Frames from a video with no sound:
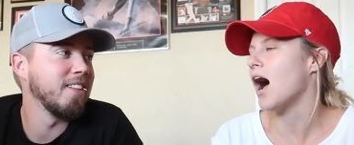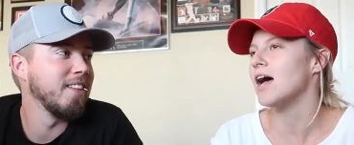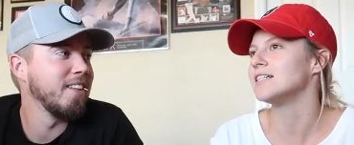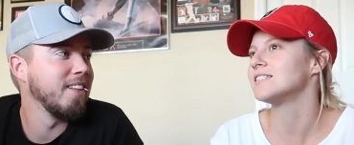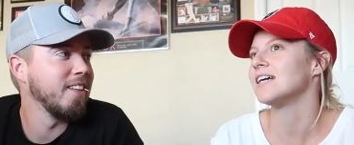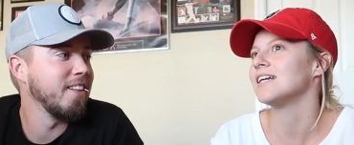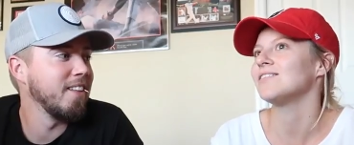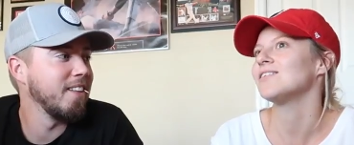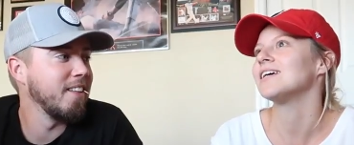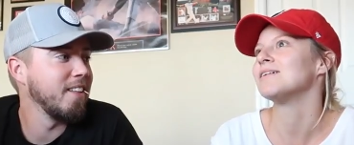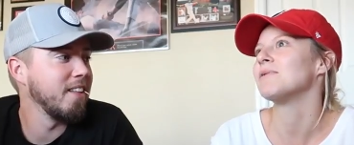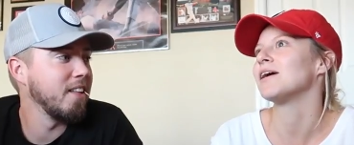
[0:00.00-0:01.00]
Speaker 1: It's not
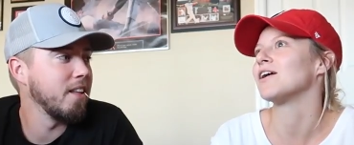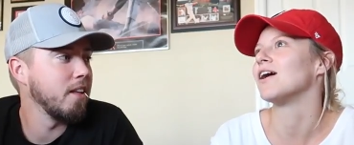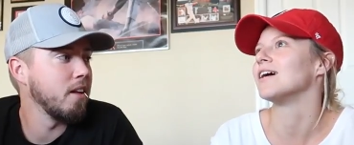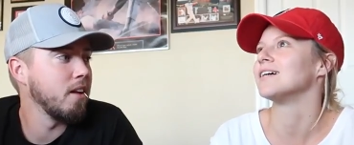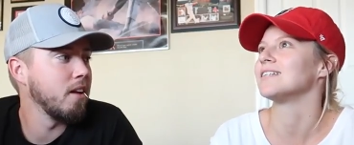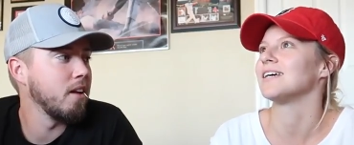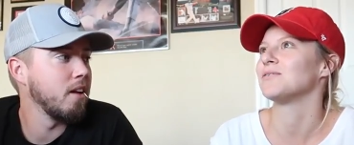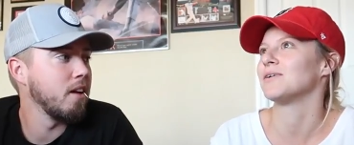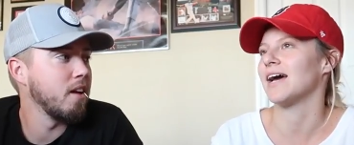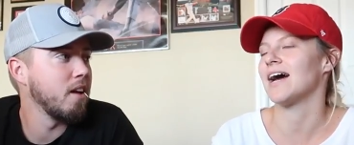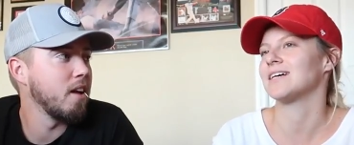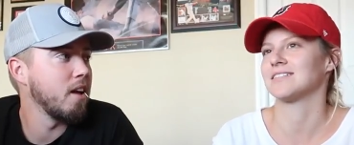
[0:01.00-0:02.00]
even in my car. Like
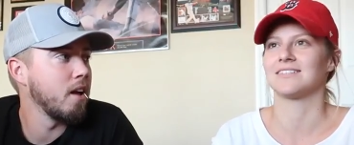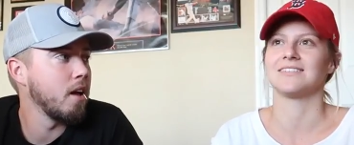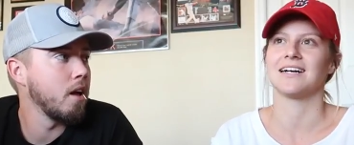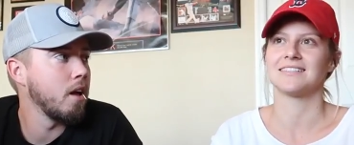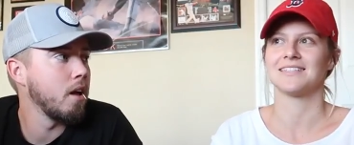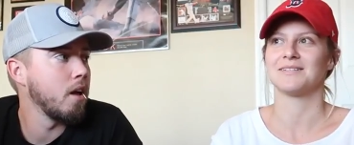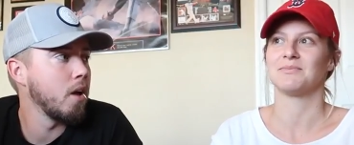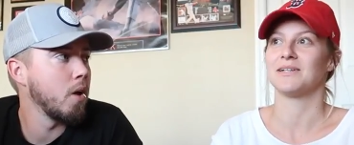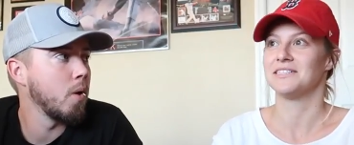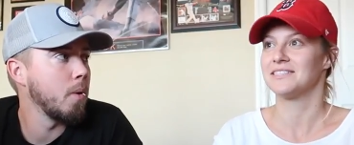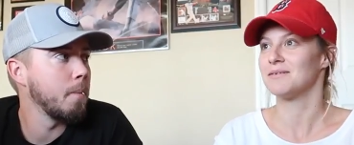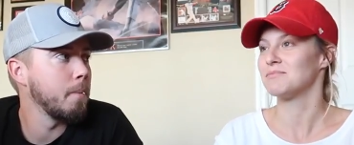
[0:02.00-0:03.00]
when I ask Alexa to
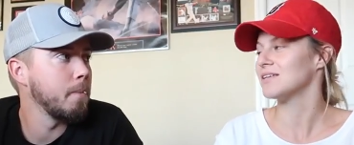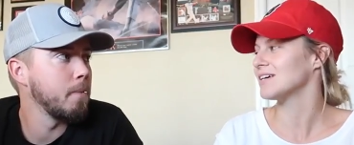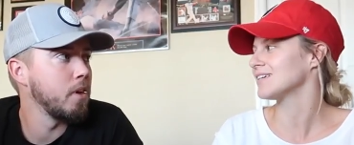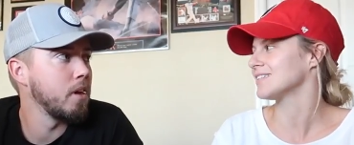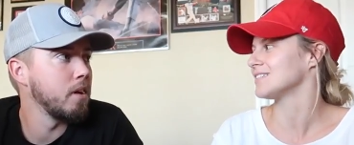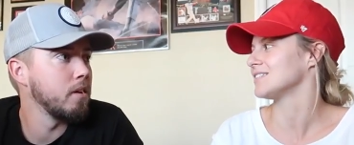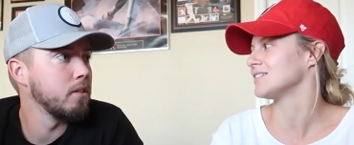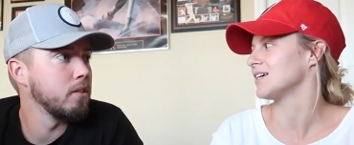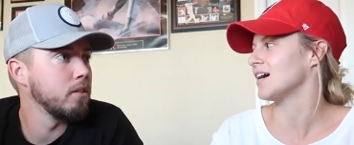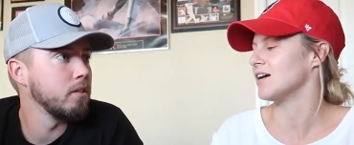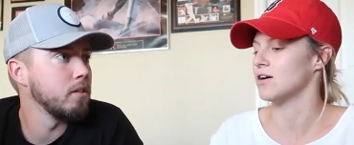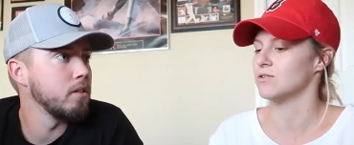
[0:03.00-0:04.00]
play something, this is
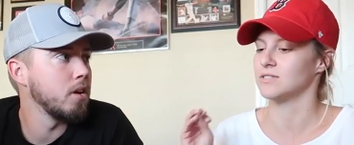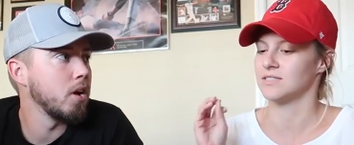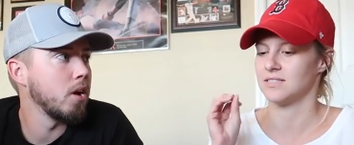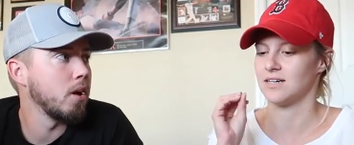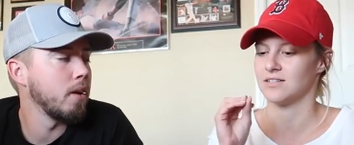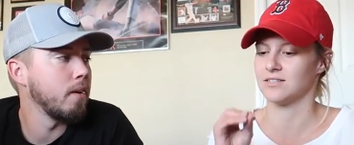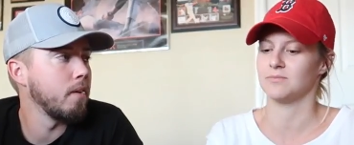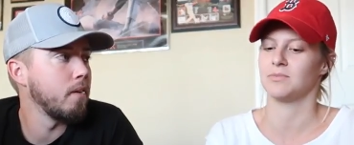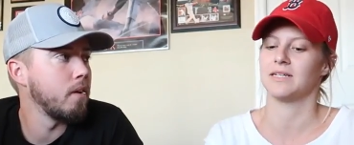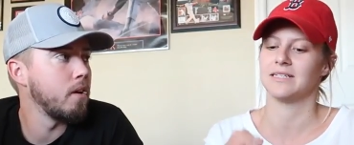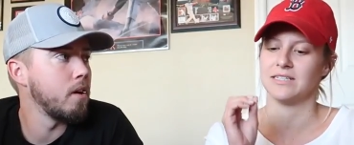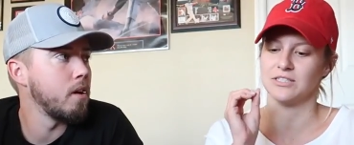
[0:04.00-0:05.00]
I always tell her to
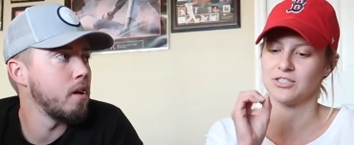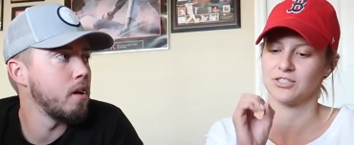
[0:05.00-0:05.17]
play a